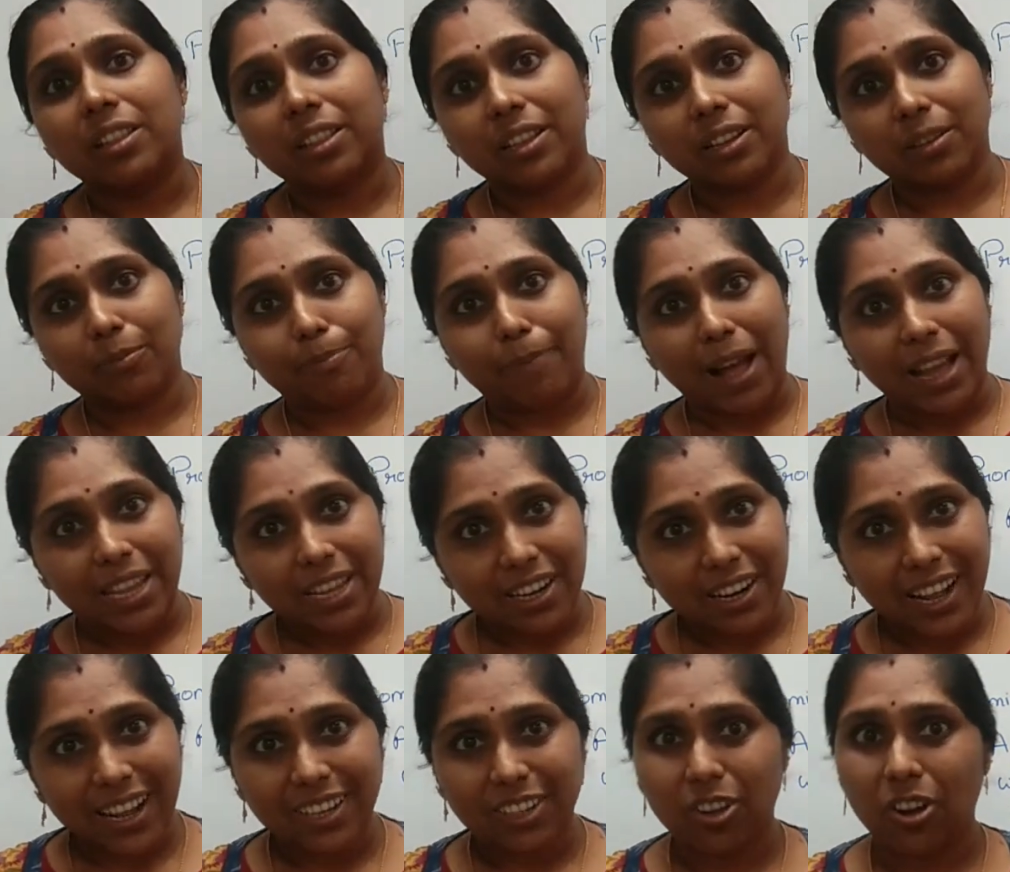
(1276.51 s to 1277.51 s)
The
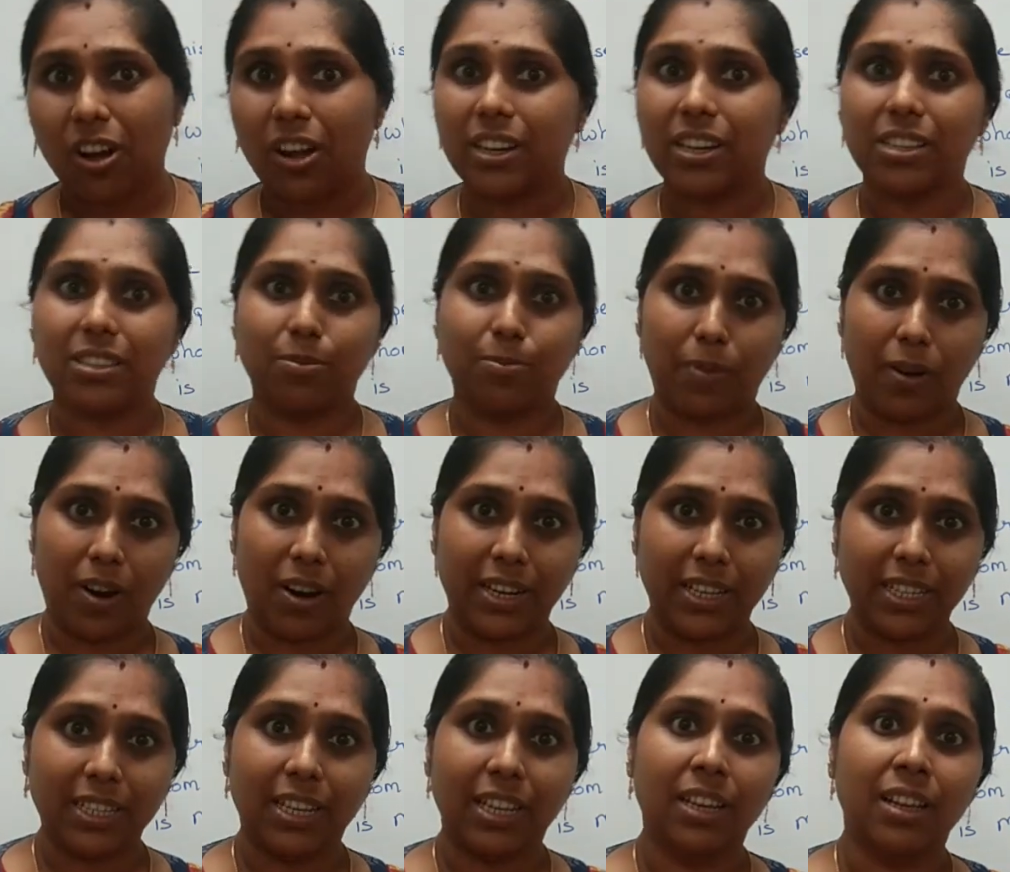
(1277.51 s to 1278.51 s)
buyer had got his
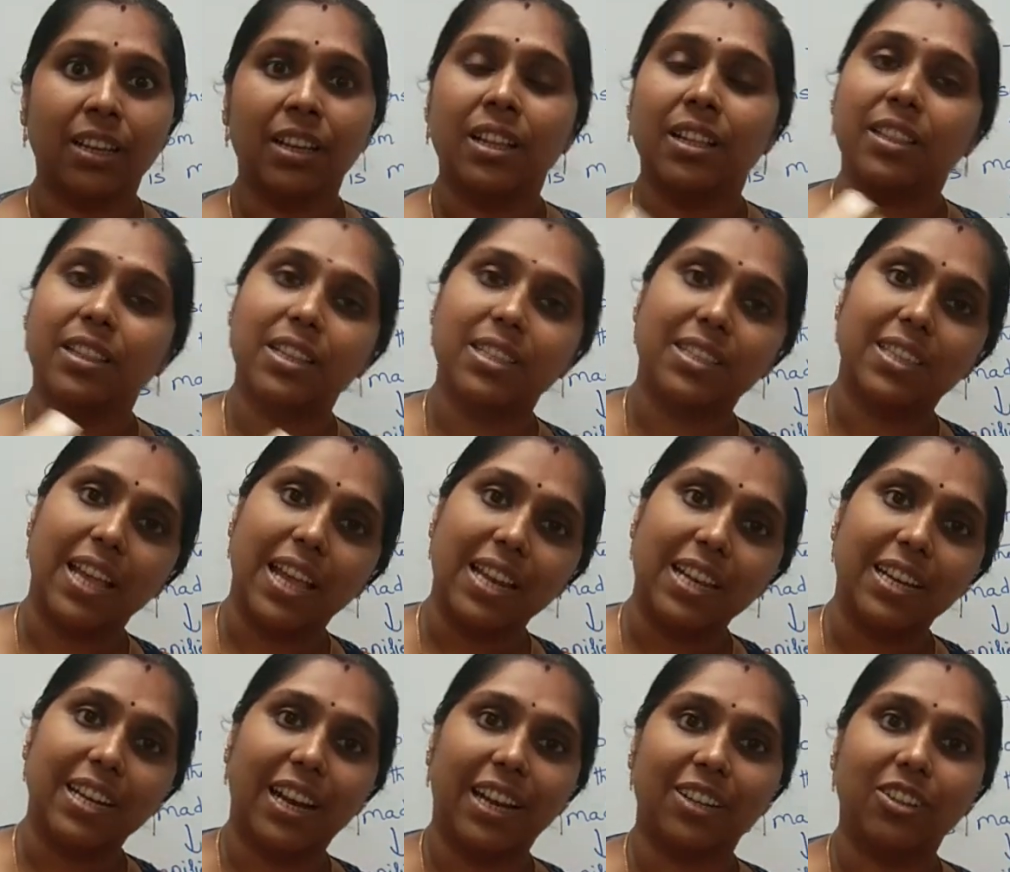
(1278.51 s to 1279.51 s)
product, the
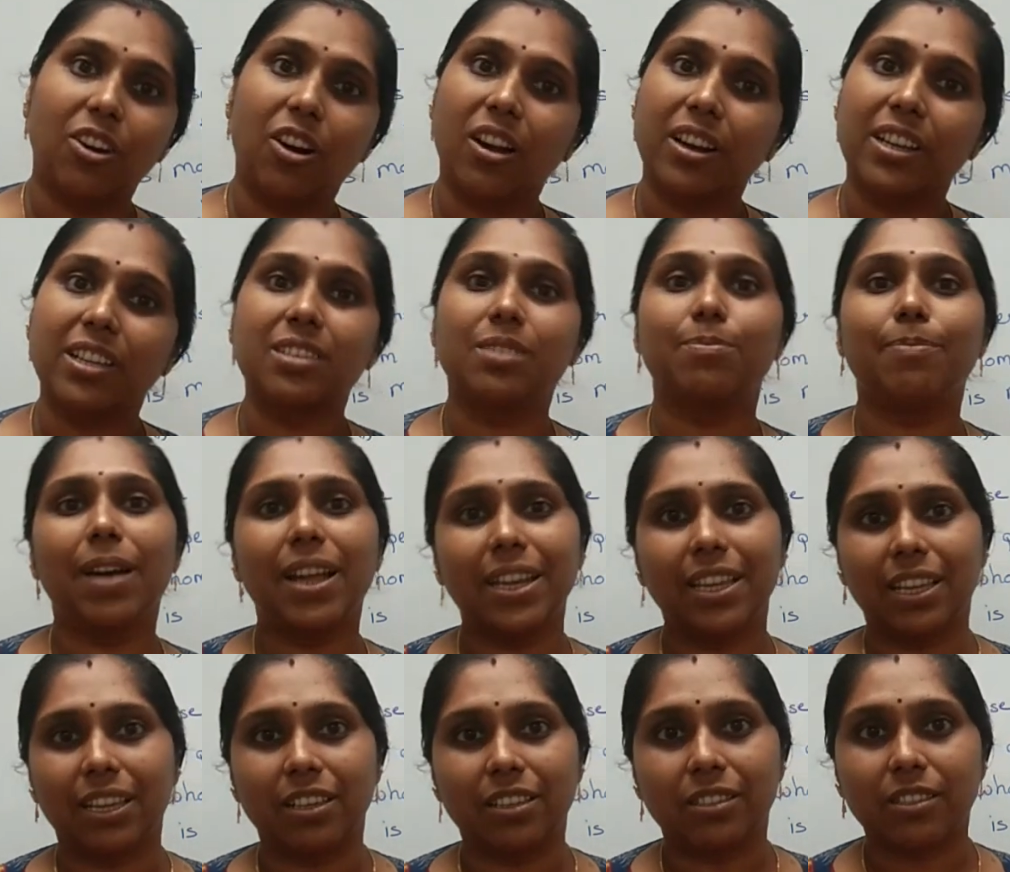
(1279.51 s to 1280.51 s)
seller had got his
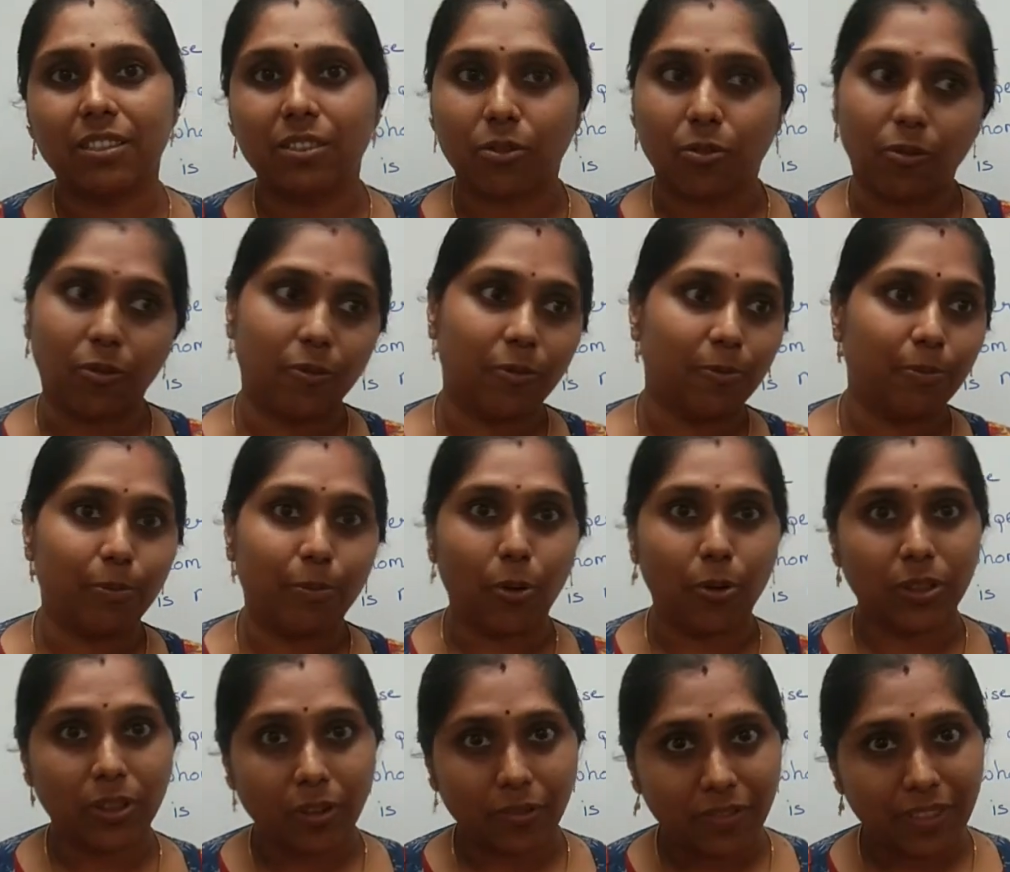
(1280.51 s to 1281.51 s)
money. So
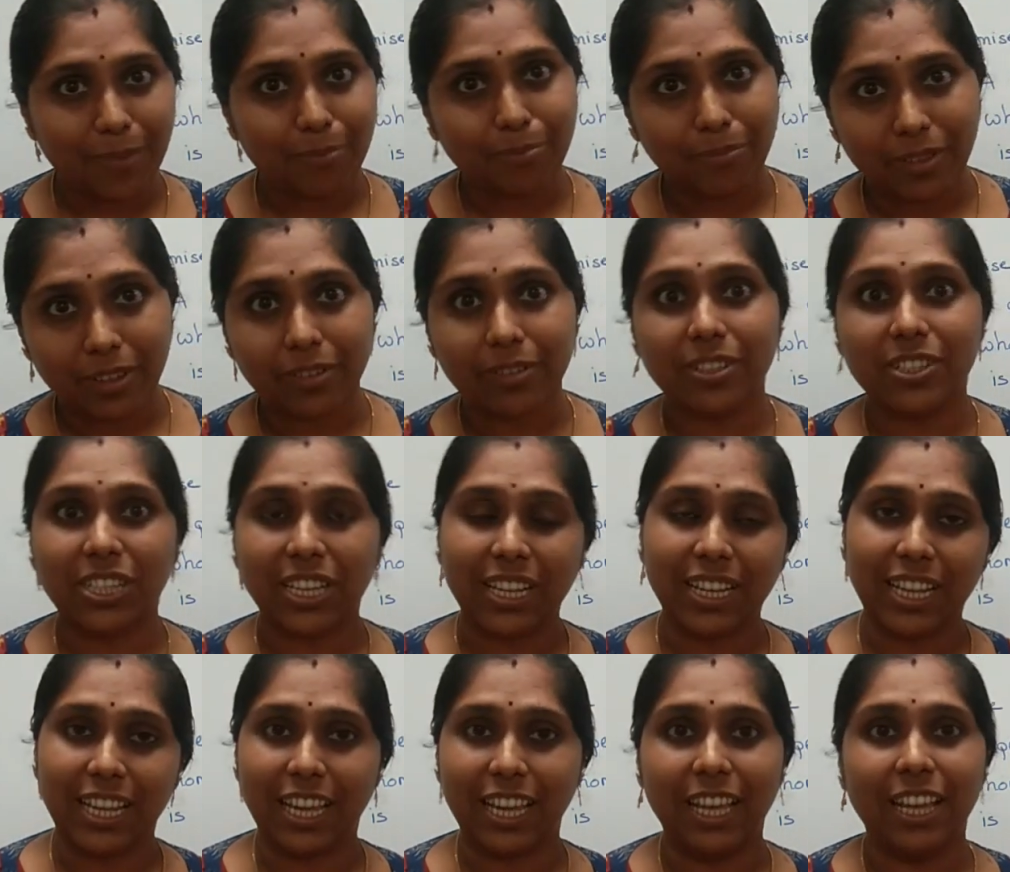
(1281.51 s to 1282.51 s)
both of them
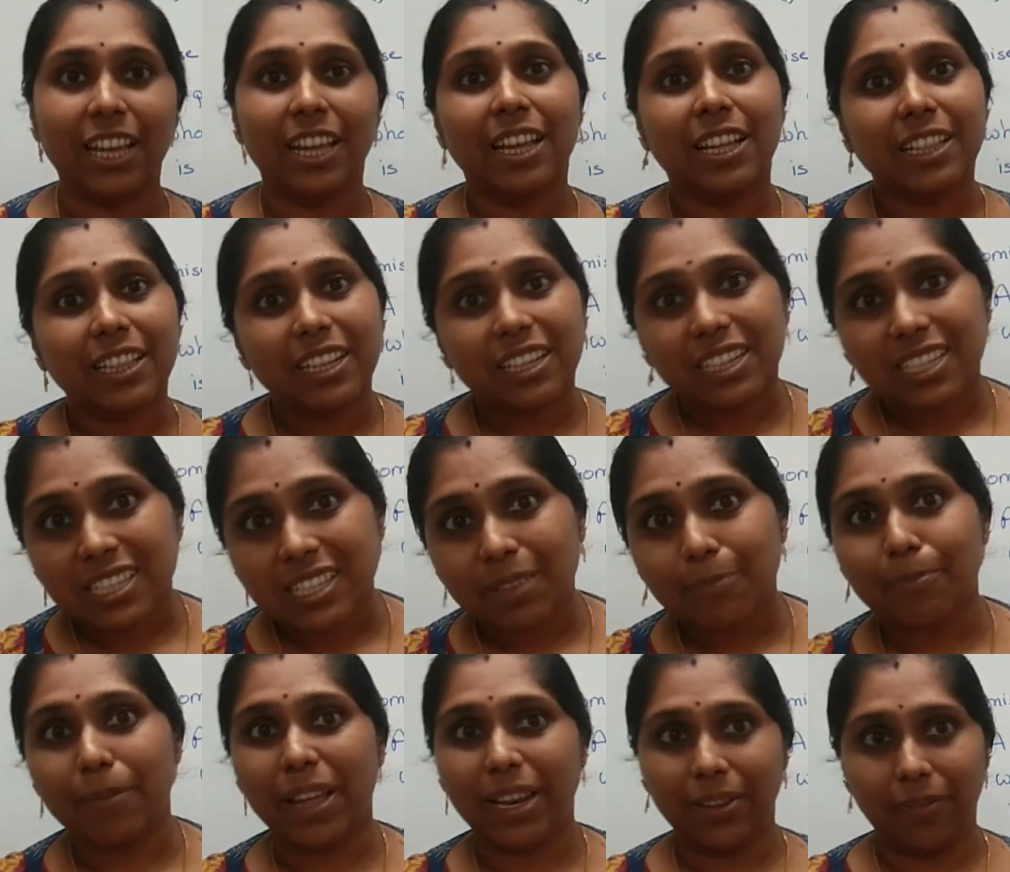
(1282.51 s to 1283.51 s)
mutually, there is
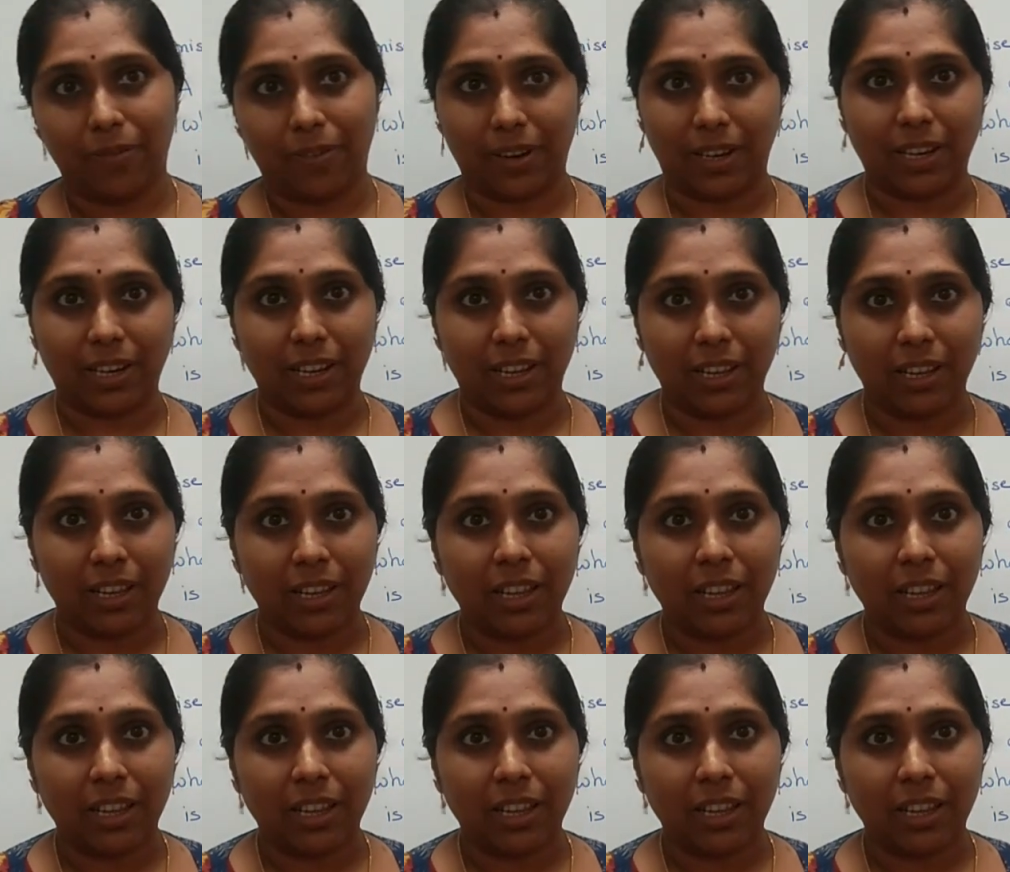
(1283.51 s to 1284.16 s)
a benefit.